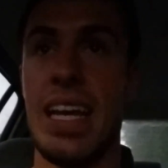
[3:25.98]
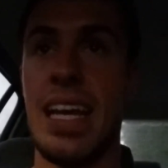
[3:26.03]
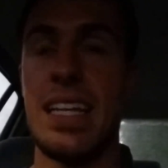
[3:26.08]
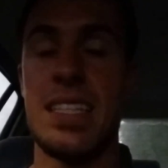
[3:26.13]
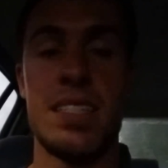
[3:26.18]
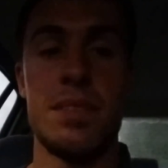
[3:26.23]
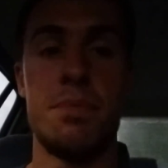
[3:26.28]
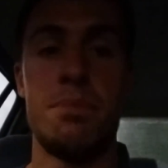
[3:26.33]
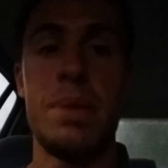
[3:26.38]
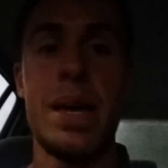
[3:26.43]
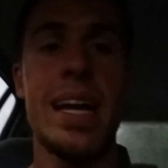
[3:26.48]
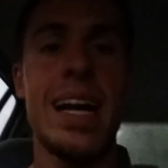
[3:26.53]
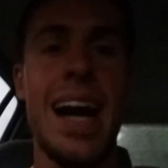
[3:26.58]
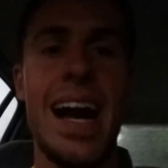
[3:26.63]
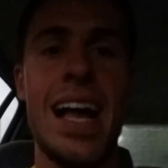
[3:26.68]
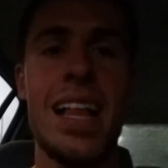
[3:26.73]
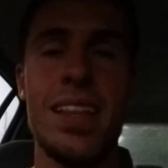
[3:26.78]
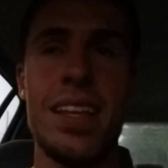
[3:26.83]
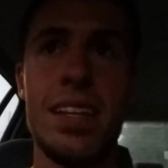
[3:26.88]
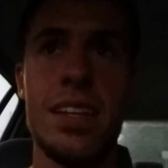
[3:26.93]
It's a big
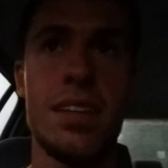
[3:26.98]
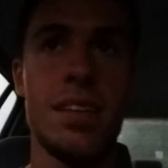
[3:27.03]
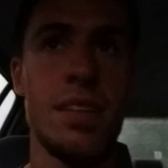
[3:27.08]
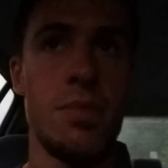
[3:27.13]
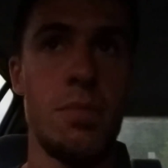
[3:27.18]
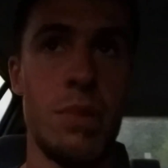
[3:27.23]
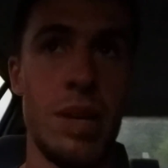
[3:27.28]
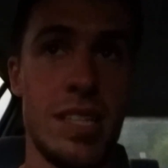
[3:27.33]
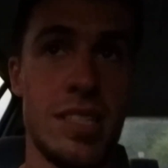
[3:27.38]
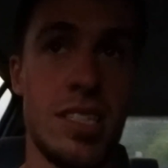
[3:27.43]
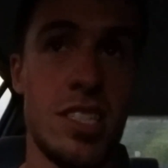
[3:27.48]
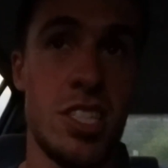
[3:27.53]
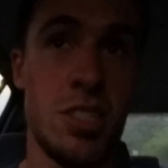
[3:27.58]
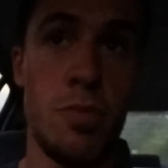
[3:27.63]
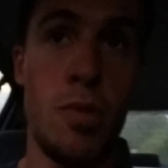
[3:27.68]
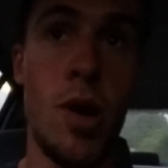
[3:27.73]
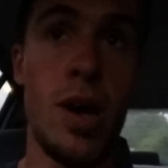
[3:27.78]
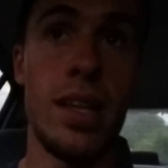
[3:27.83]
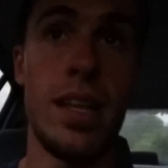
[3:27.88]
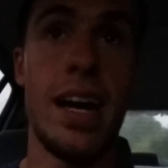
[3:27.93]
island, but it's a
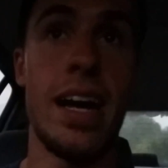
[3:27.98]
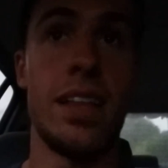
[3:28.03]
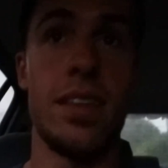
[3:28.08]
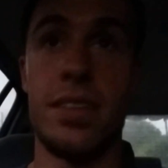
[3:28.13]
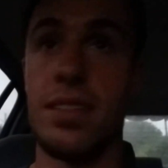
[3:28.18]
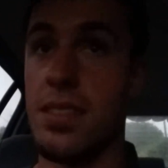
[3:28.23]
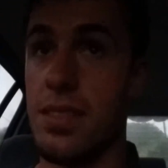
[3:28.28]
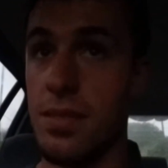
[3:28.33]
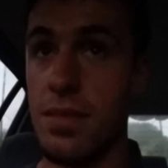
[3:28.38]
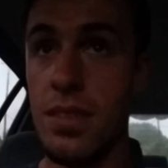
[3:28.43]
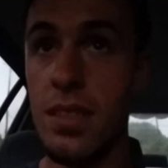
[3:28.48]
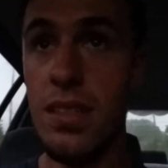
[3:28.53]
small island.